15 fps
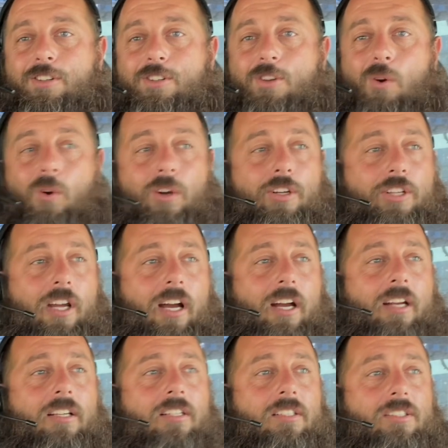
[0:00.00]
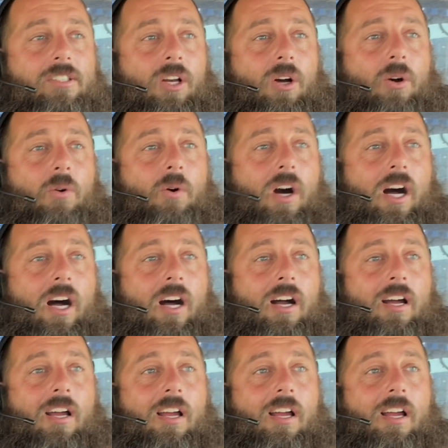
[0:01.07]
Georgia. So